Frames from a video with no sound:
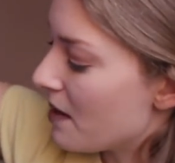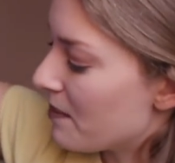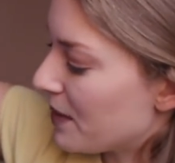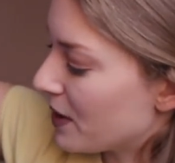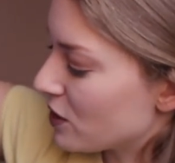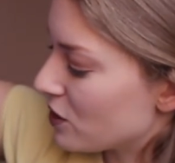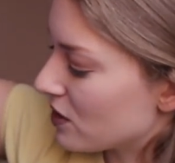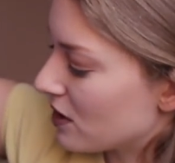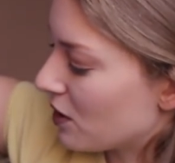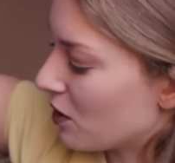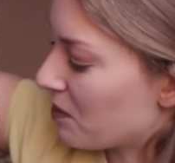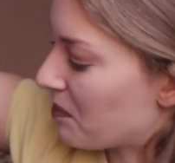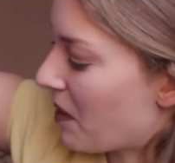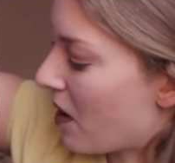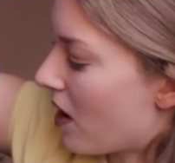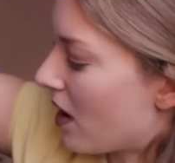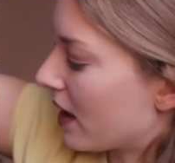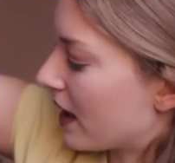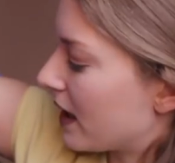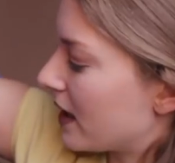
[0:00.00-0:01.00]
Bunch of little
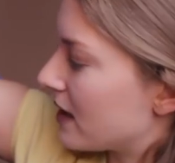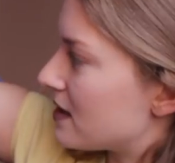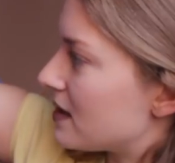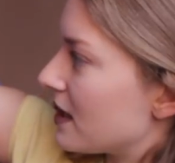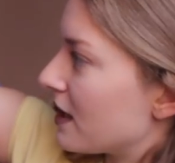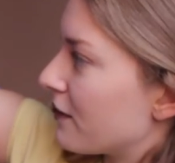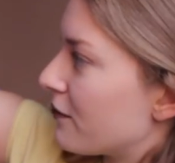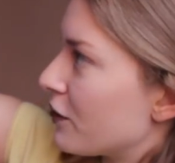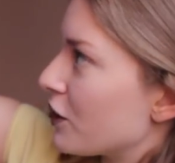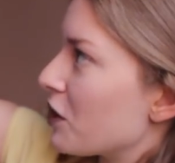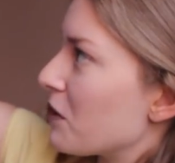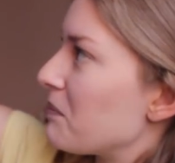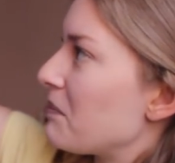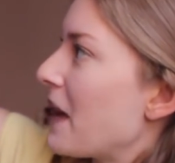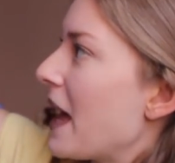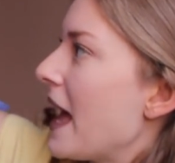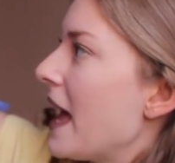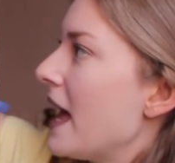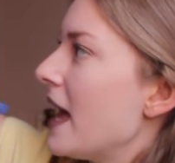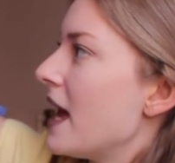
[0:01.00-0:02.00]
pocket thing for your
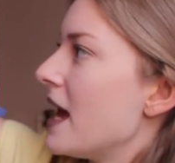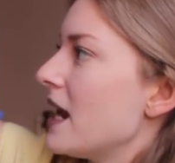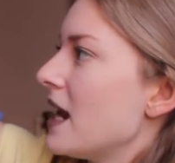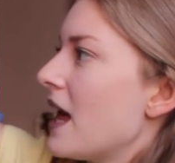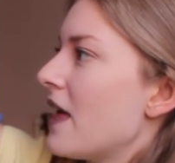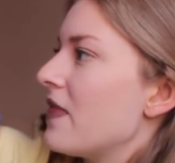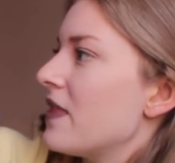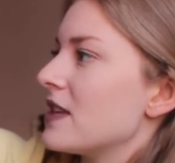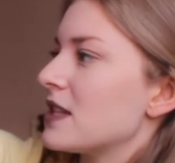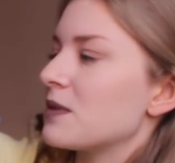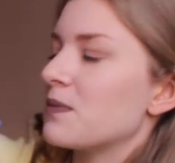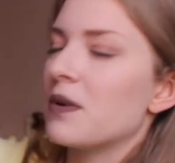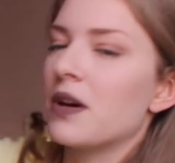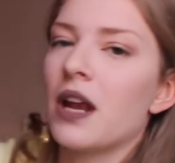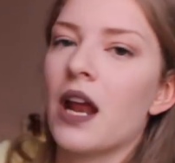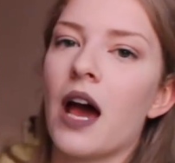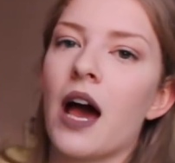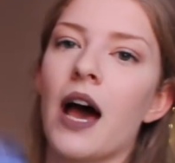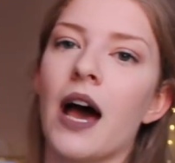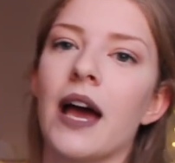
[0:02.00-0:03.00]
pen, and this
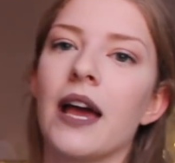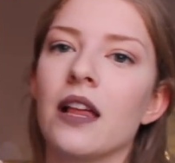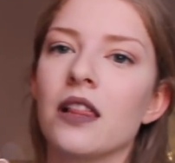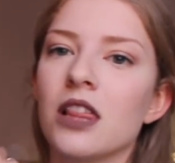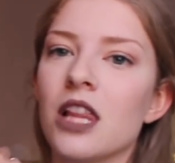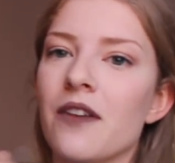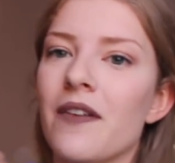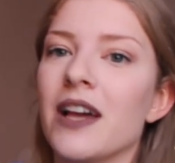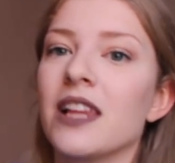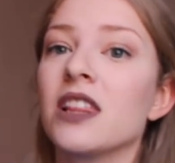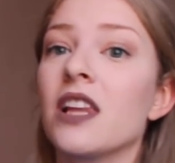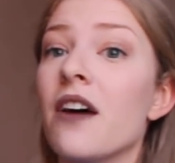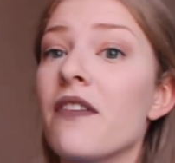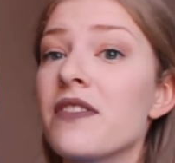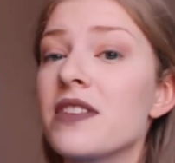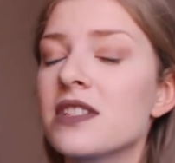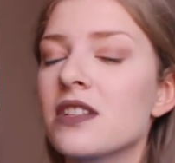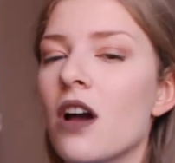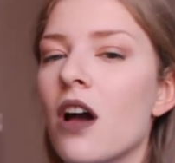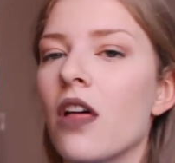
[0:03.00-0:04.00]
one I love. I love
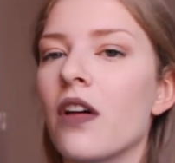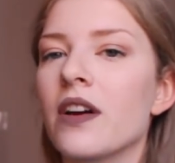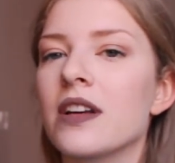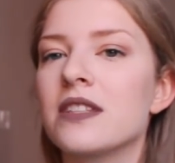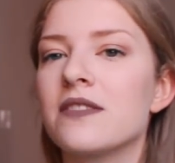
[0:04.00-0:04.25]
this color.